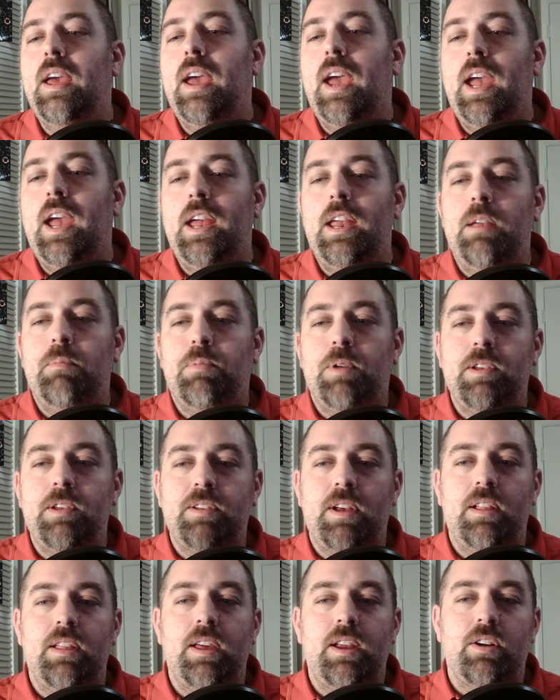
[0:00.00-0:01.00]
And it plays
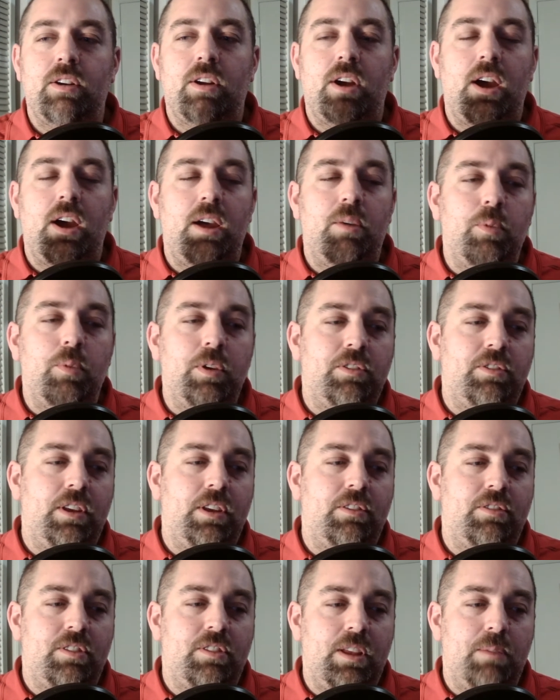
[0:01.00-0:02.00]
out later on. We see
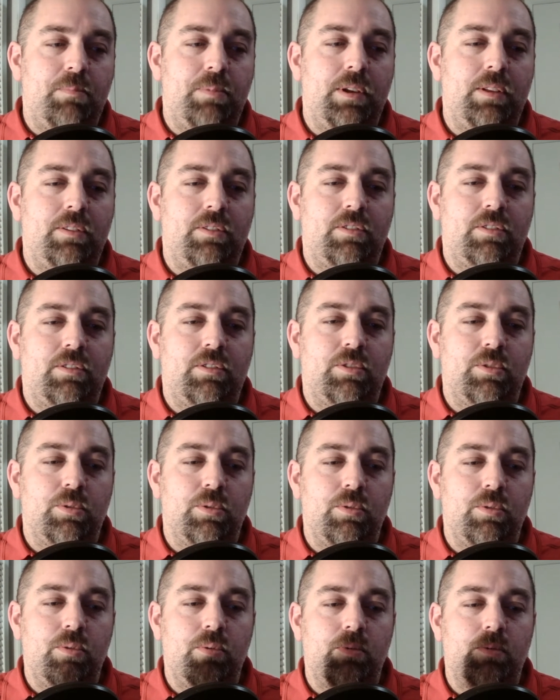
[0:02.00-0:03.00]
snippets
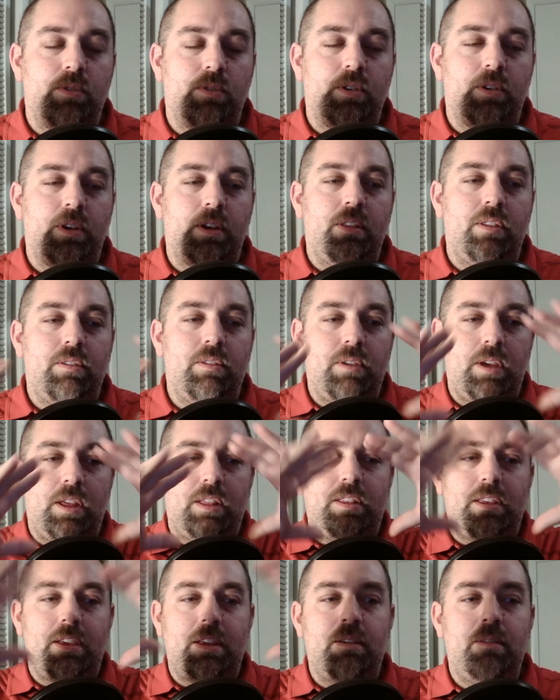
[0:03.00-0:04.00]
through at
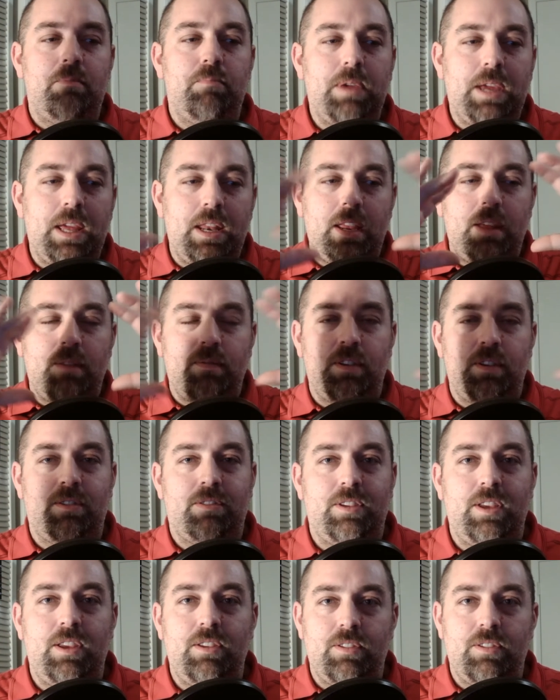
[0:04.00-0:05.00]
the beginning of the
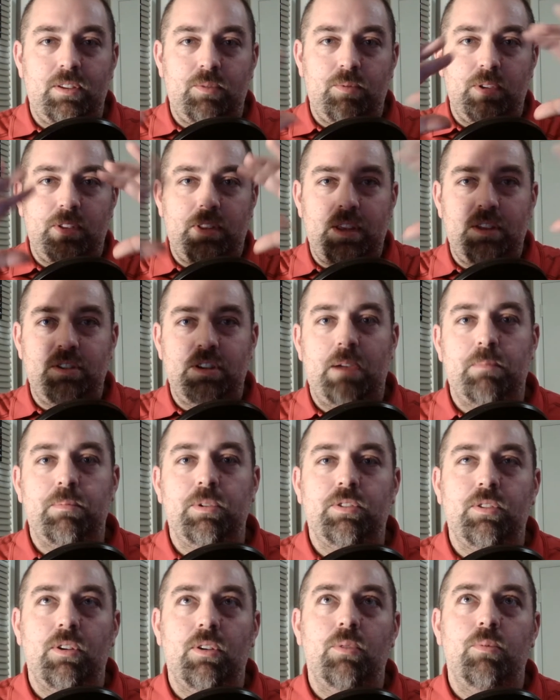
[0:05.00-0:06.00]
season with each
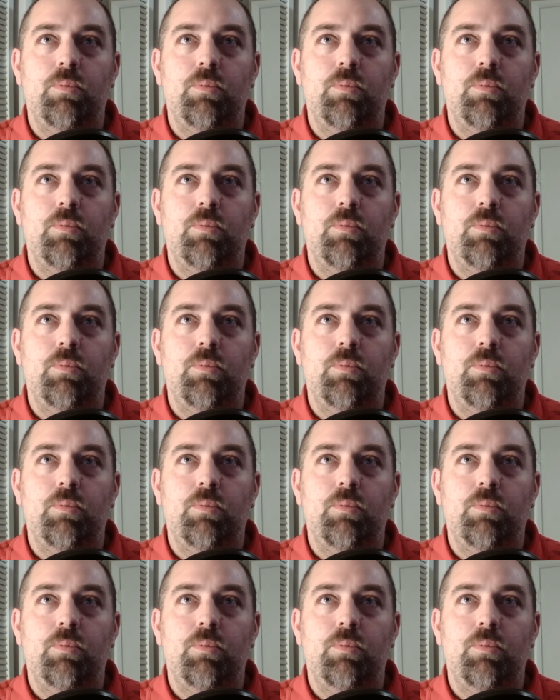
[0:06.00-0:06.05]
episode.